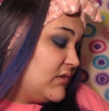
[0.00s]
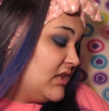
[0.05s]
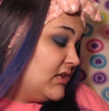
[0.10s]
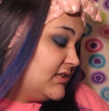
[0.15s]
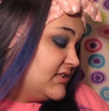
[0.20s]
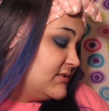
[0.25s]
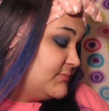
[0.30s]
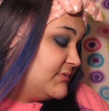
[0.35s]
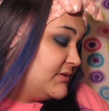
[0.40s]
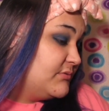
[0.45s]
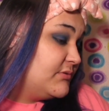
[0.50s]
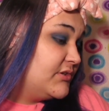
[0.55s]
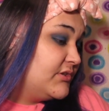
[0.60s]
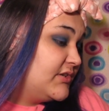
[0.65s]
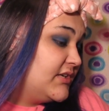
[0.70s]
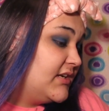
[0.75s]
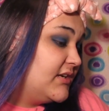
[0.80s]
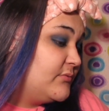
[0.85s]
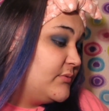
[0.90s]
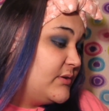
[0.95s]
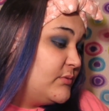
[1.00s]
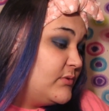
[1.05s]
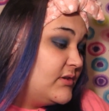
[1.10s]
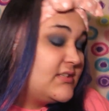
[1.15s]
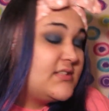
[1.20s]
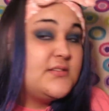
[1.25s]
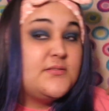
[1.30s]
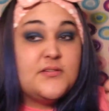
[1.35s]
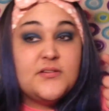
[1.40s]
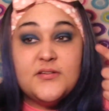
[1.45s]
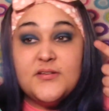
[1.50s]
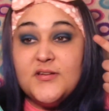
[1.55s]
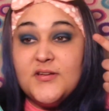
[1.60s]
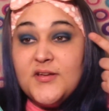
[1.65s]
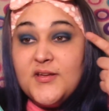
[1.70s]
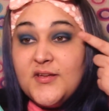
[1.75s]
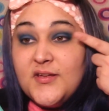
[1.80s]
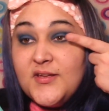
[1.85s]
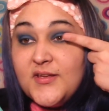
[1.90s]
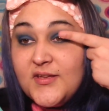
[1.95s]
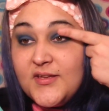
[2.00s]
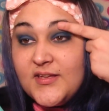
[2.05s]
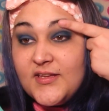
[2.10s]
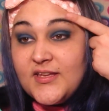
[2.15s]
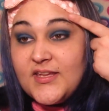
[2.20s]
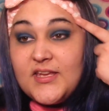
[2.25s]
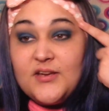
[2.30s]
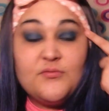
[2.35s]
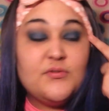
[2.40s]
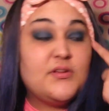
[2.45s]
let's be real here, we want to get